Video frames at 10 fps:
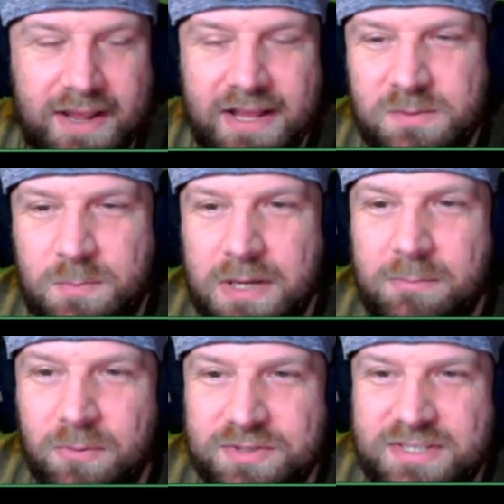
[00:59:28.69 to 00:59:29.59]
as
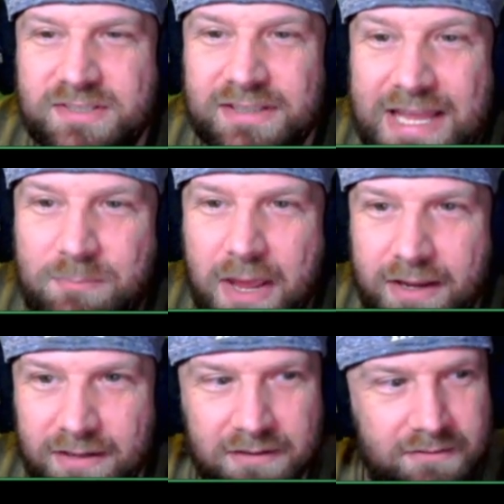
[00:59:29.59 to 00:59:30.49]
people
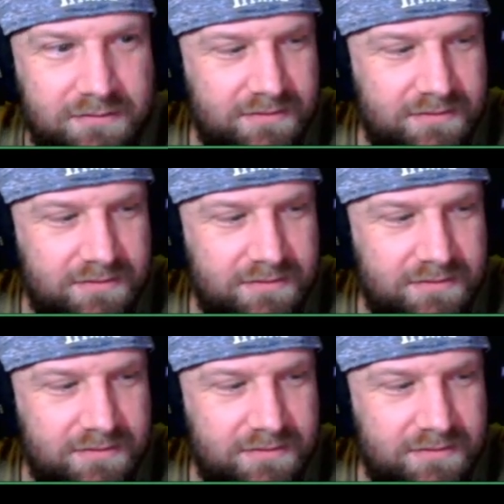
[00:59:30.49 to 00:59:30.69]
sleeping.